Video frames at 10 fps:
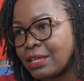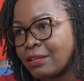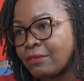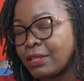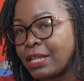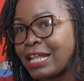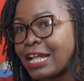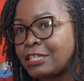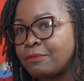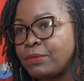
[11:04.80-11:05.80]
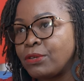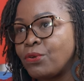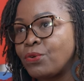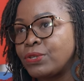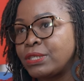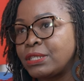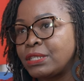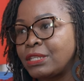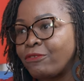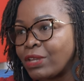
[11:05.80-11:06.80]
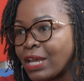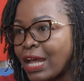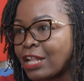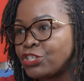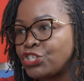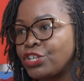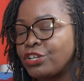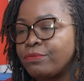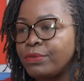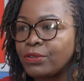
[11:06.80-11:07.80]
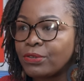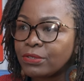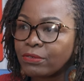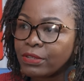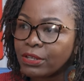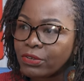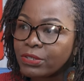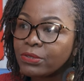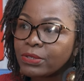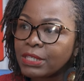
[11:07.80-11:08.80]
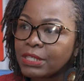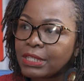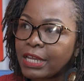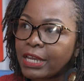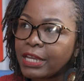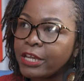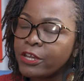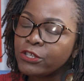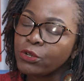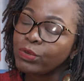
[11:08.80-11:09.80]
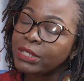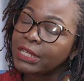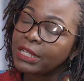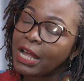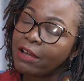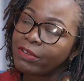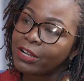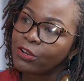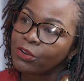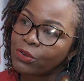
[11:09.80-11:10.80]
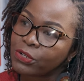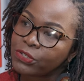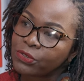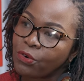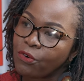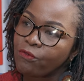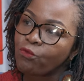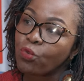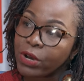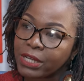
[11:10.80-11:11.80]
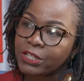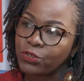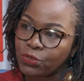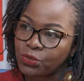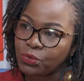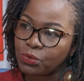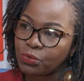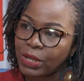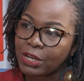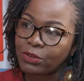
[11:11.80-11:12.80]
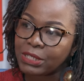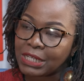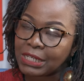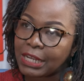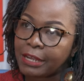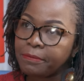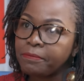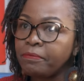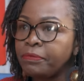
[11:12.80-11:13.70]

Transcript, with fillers: Mm. And that's because of the culture, because of the resources there. So we still have a lot of work to do. We are not yet done.